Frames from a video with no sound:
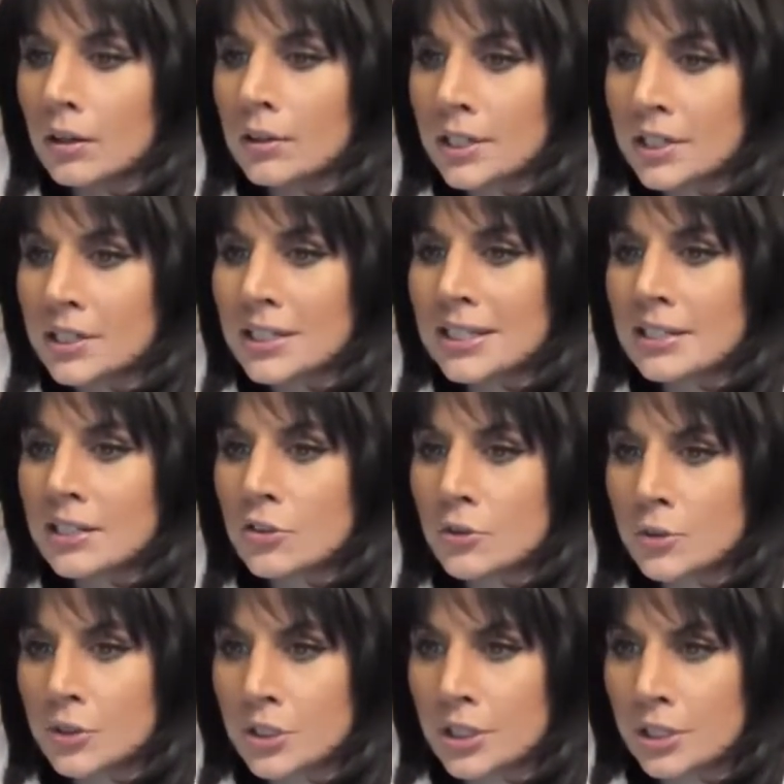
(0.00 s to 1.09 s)
this is
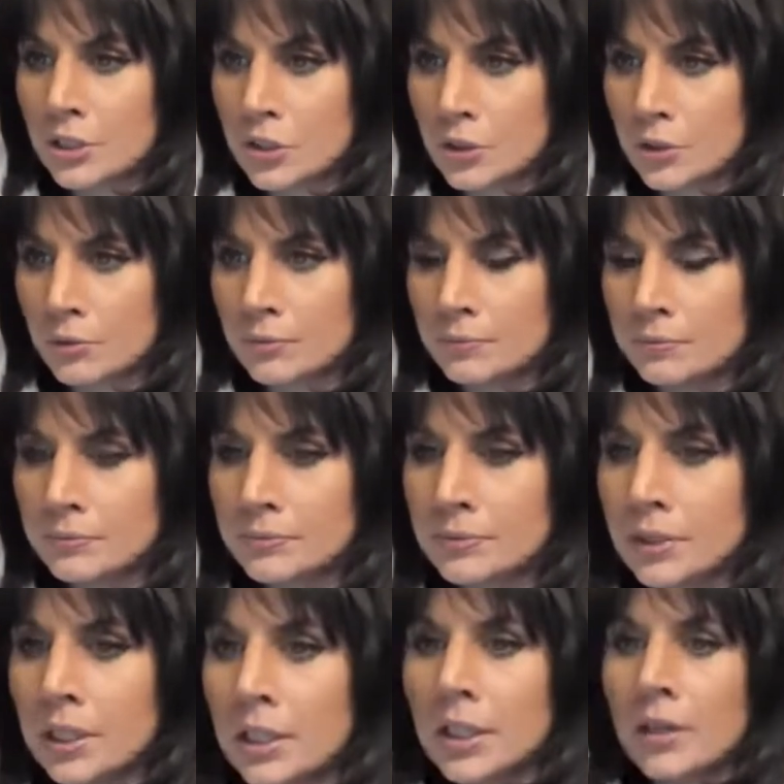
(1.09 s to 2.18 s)
interesting too.
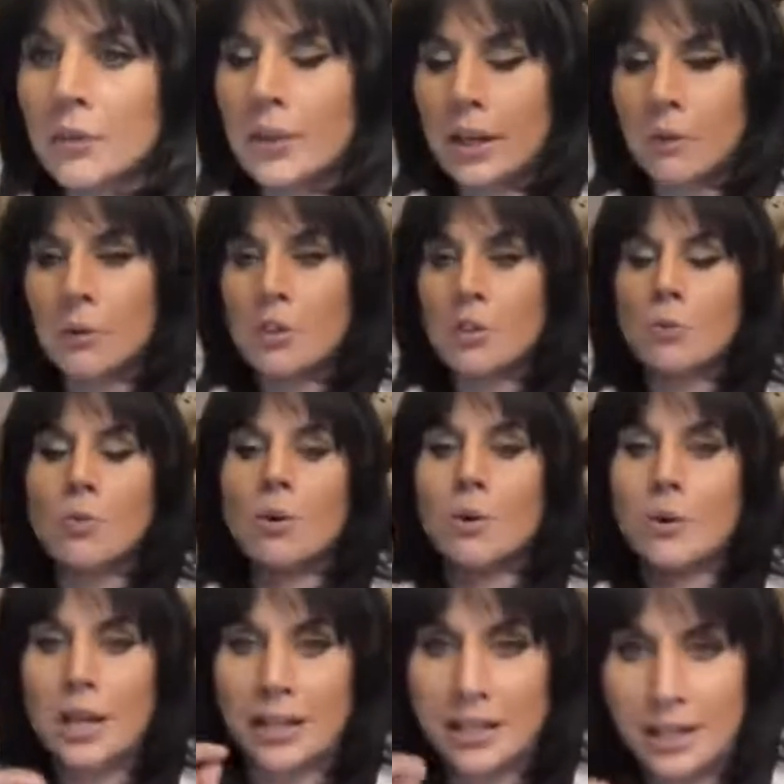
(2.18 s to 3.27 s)
There was a
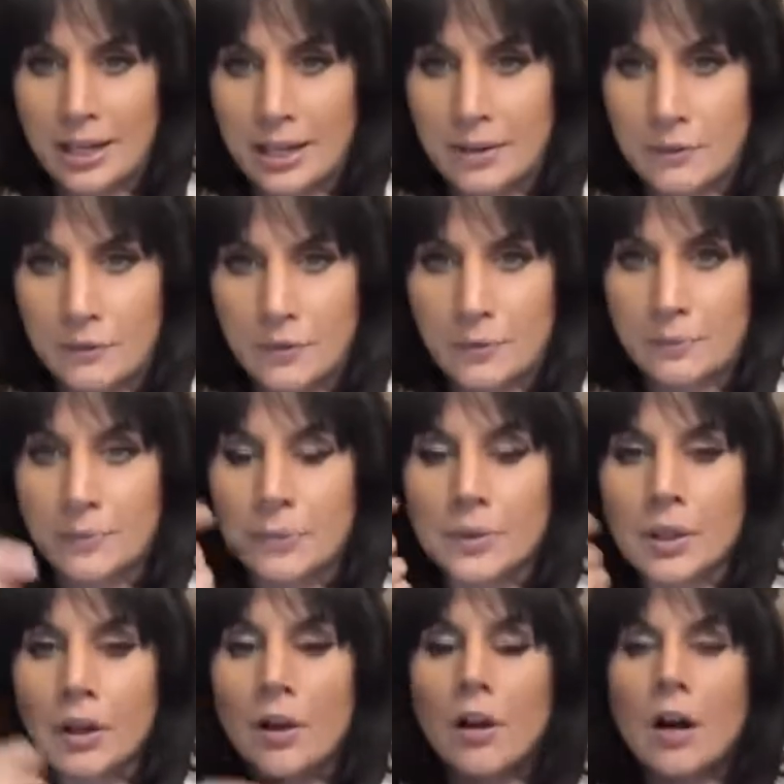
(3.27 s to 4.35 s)
word I gave
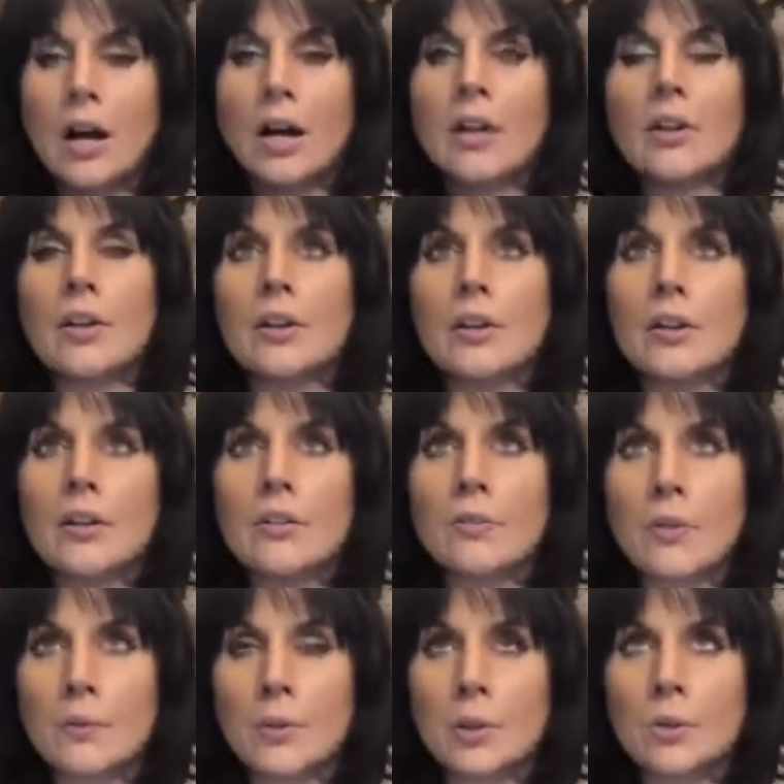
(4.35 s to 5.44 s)
on
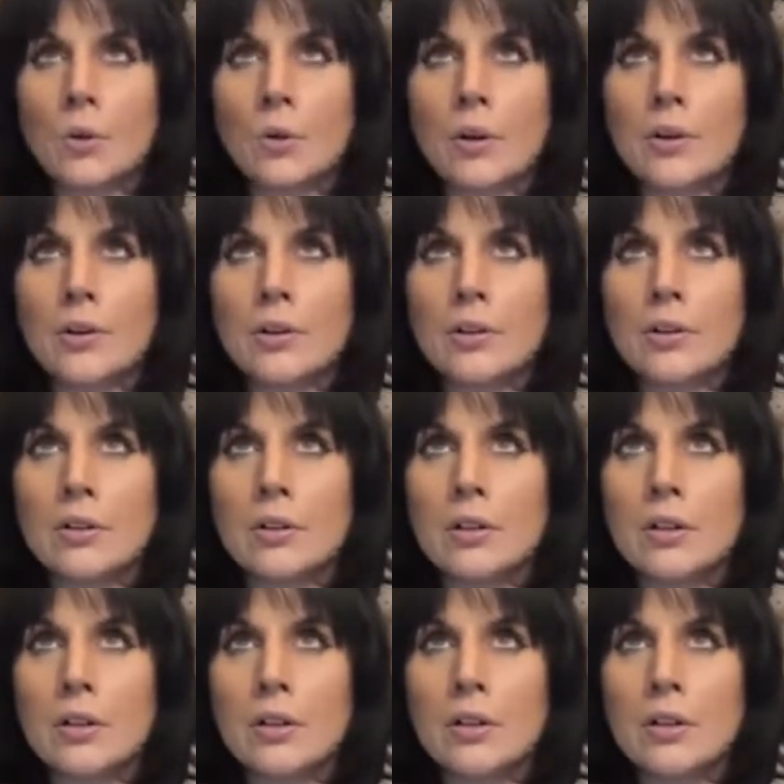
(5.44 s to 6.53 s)
from the Lord.
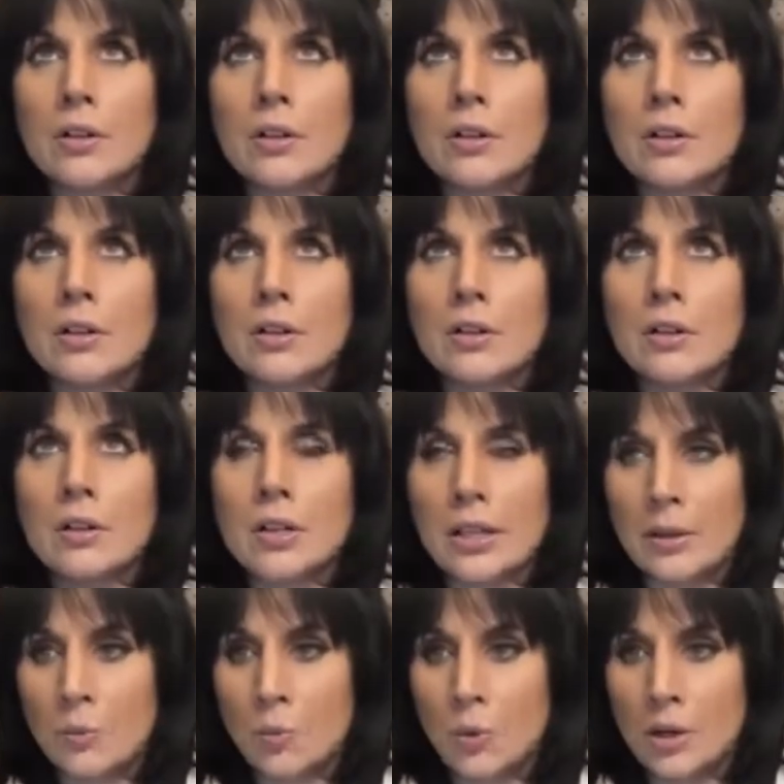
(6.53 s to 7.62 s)

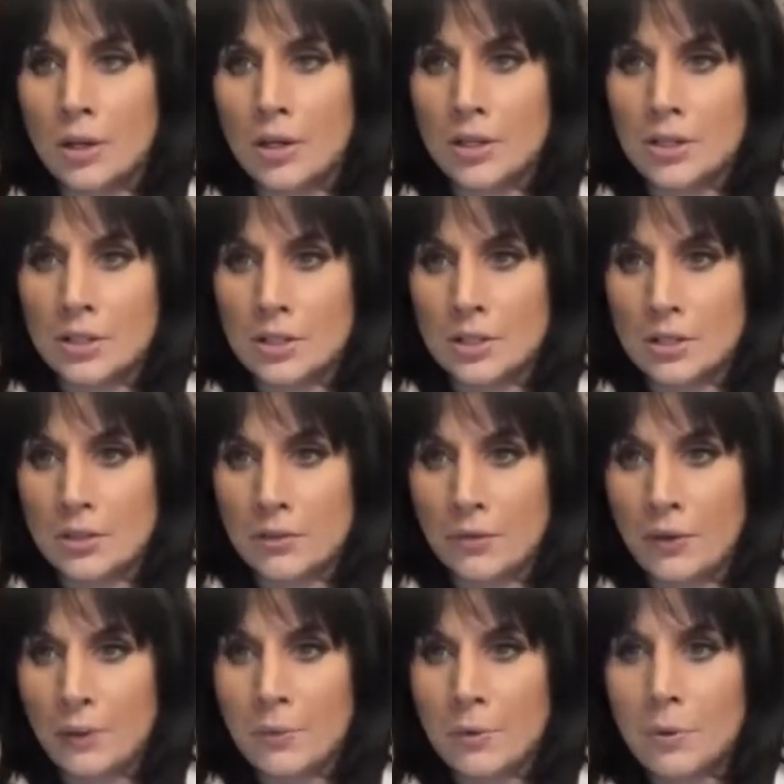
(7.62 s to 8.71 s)
It was
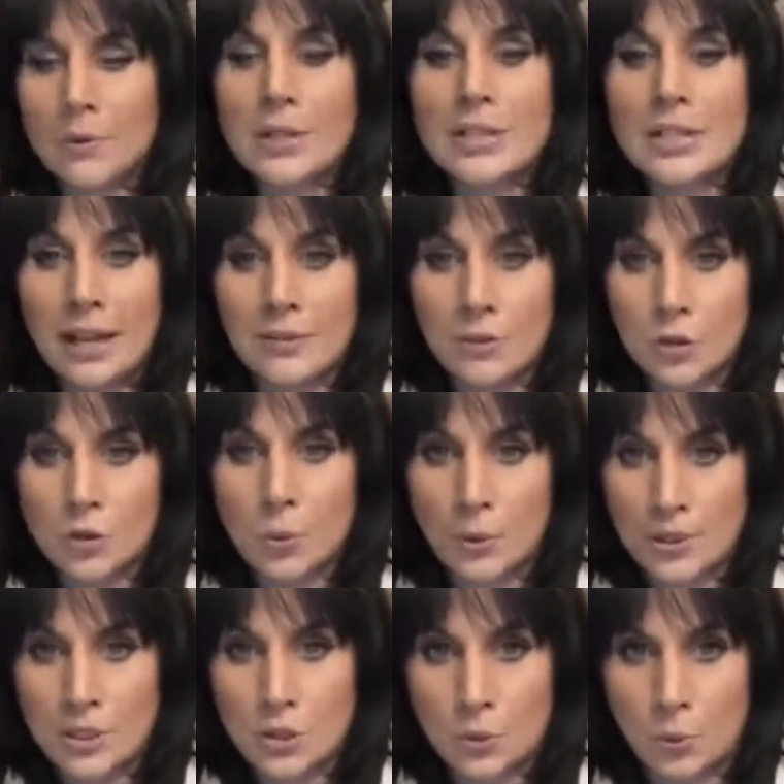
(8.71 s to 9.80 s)
February 10th,
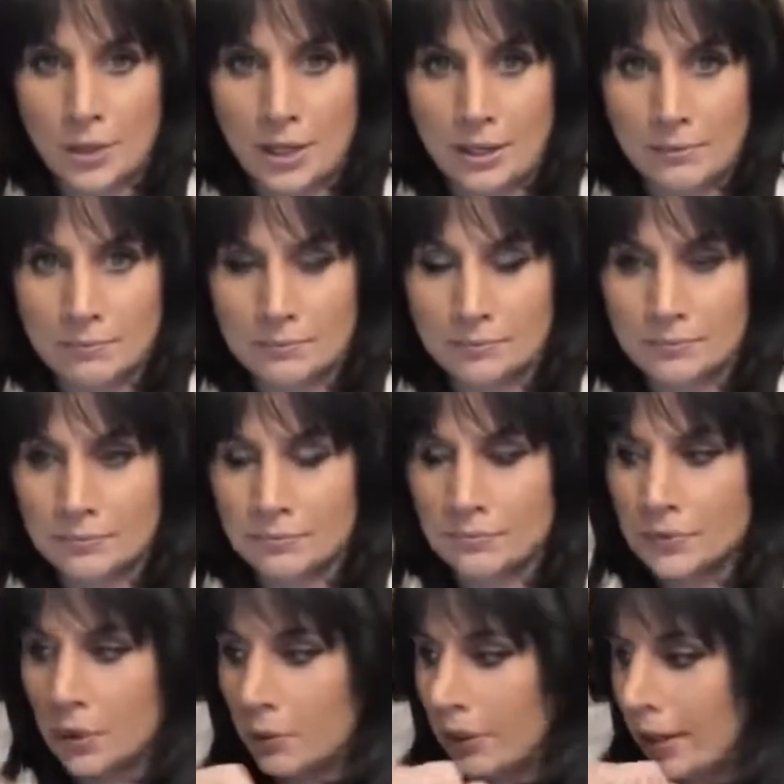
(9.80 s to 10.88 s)
2020.
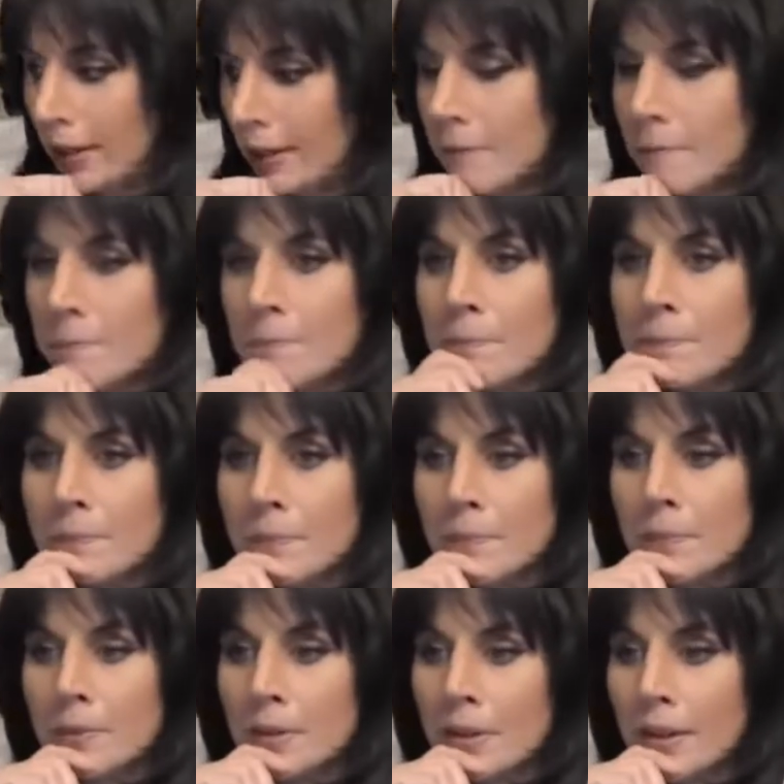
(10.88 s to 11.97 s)
Okay.
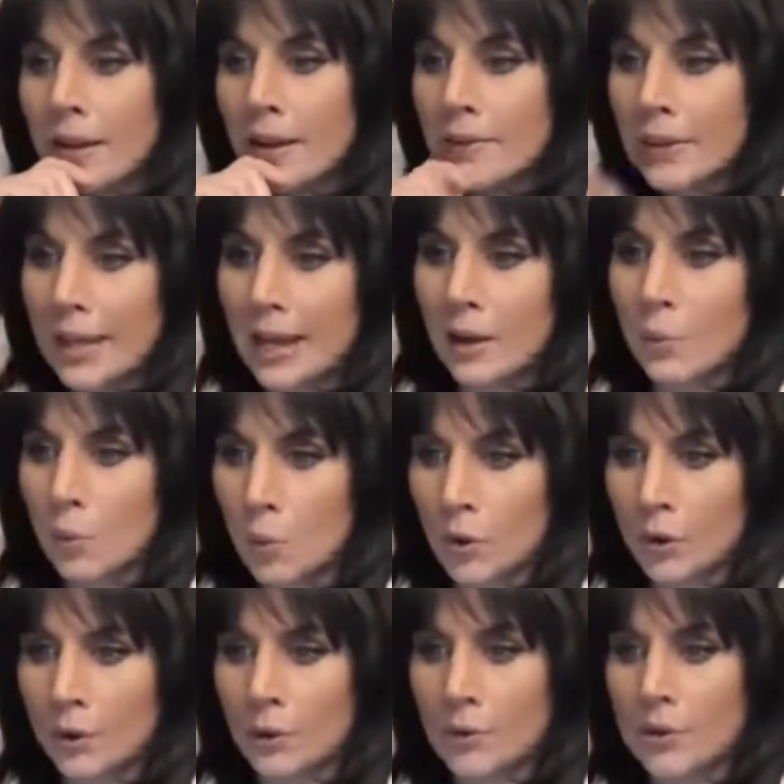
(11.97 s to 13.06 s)
And that
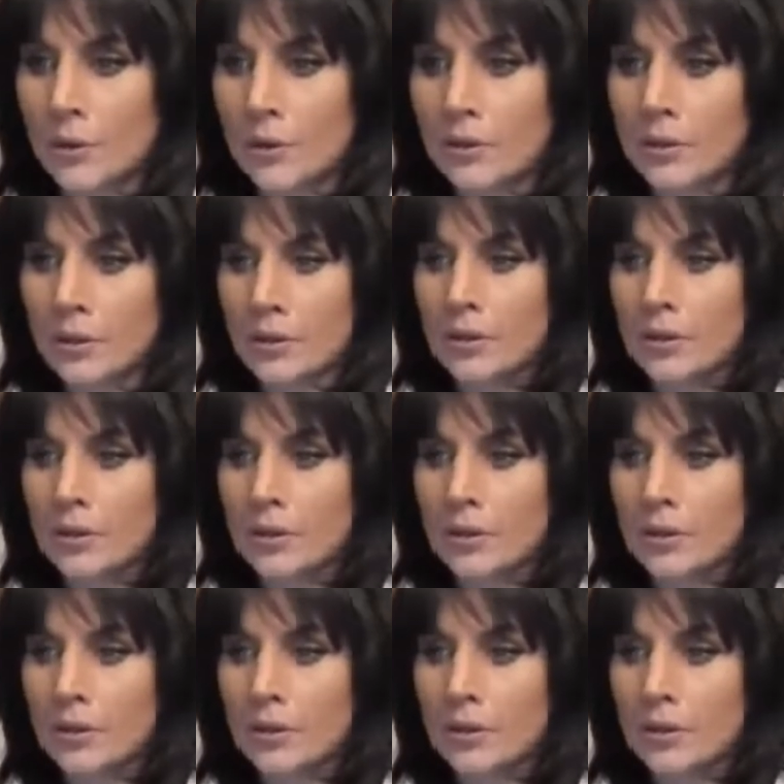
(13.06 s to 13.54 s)
word